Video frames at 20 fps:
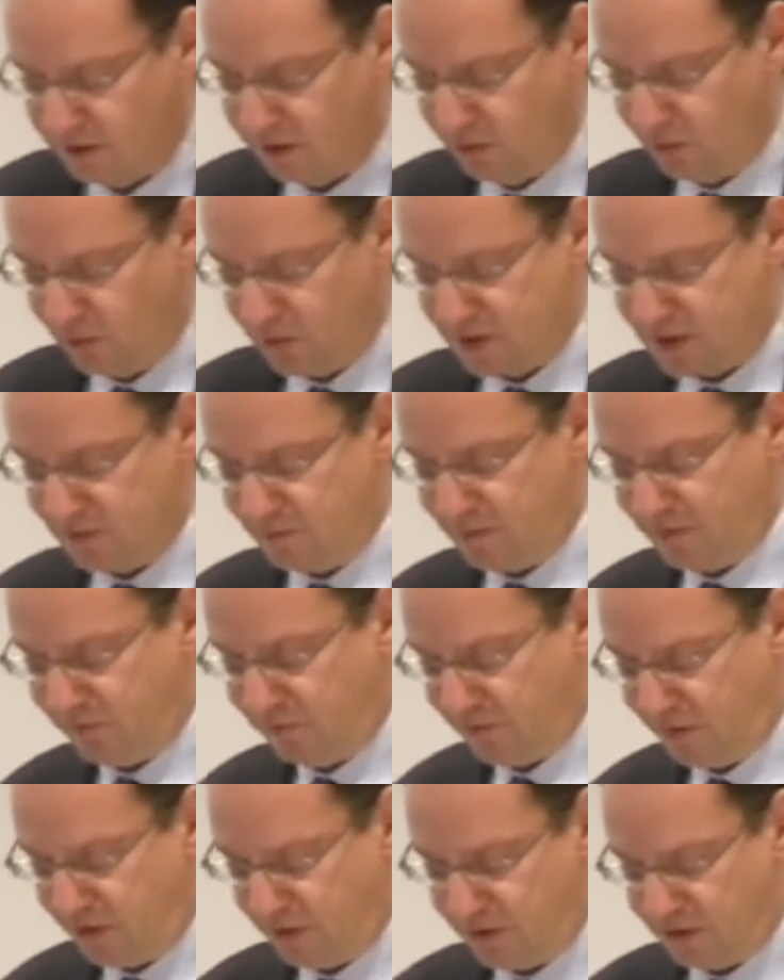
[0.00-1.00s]
law simply
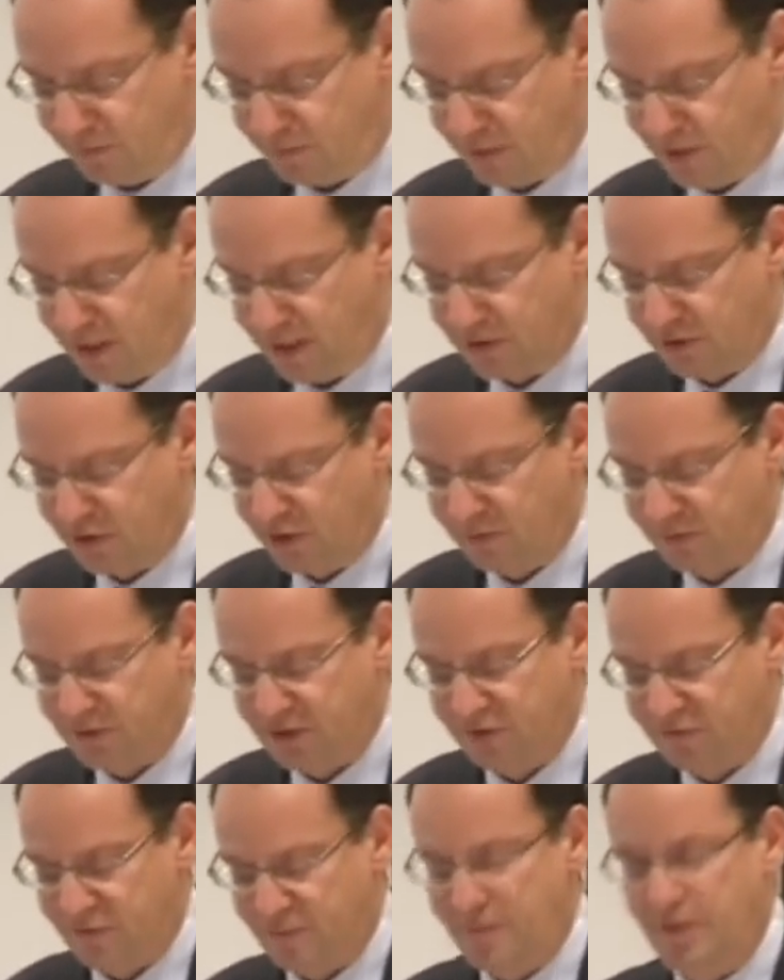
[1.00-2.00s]
followed the prior adoption
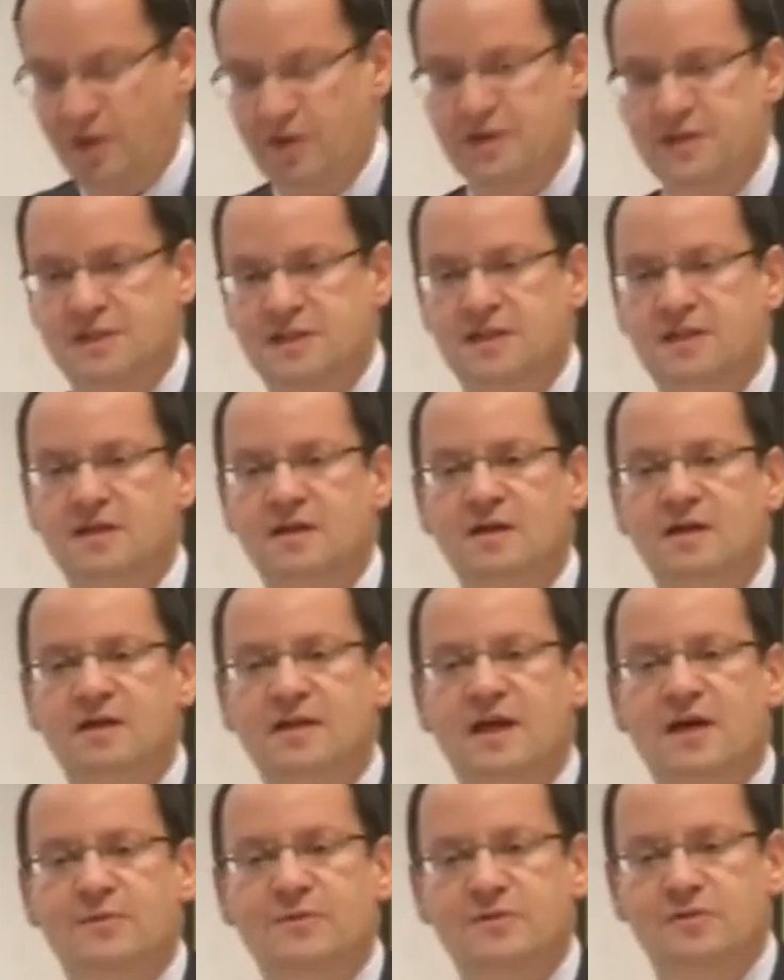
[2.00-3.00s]
of a policy
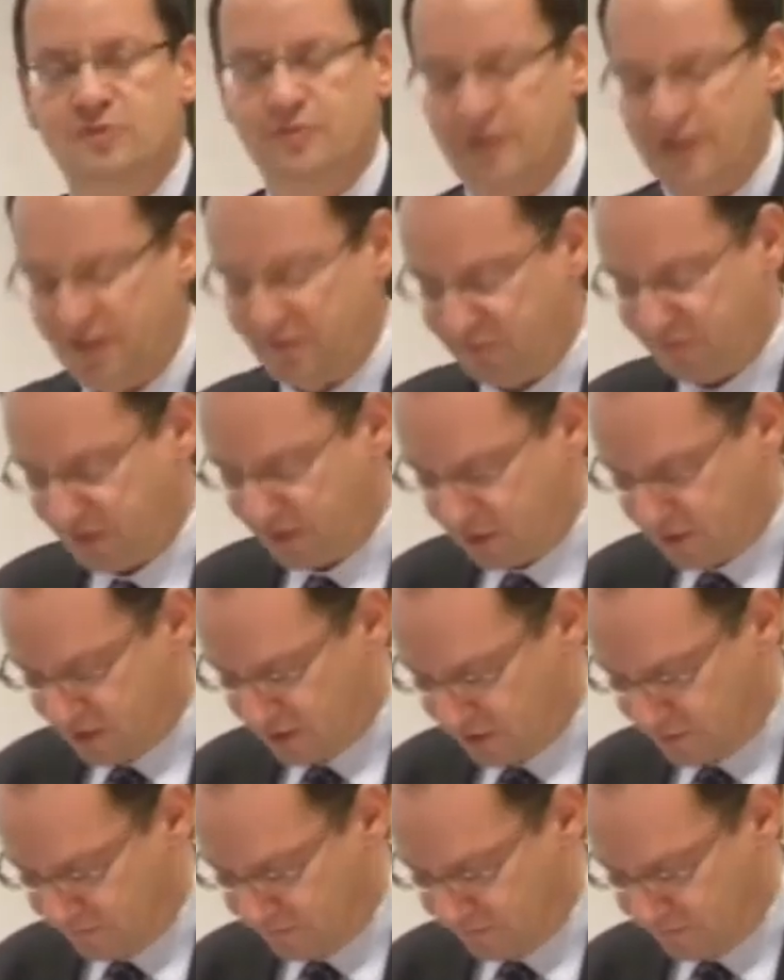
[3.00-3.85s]
that was already fixed.